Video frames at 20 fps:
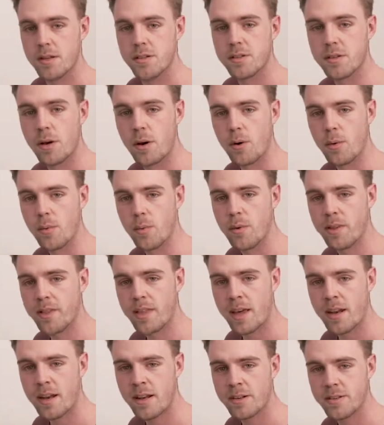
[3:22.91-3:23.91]
So with
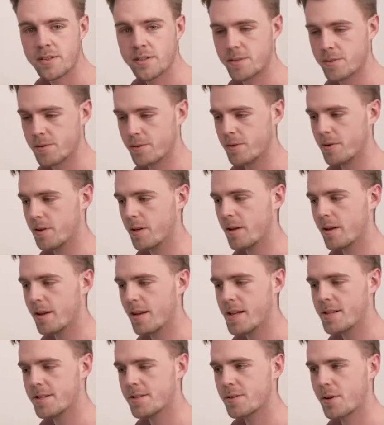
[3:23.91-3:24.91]
that understood,
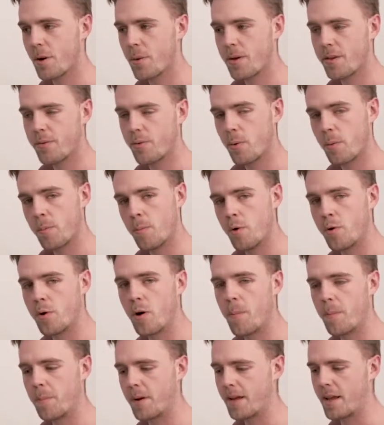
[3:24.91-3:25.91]
let's go into a more
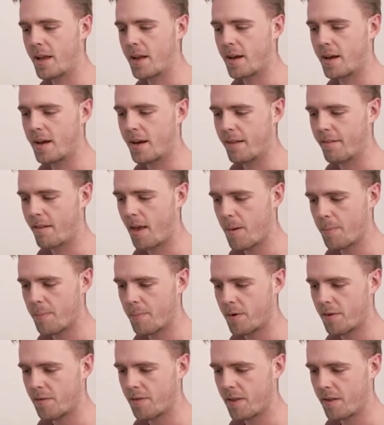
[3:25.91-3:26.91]
complicated
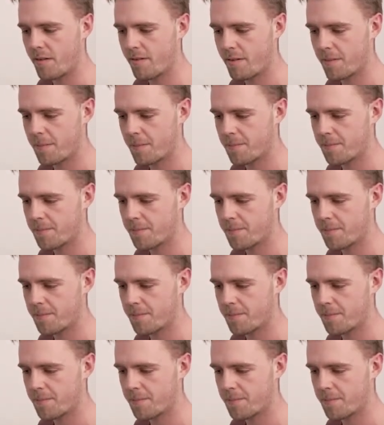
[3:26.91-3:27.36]
example of this.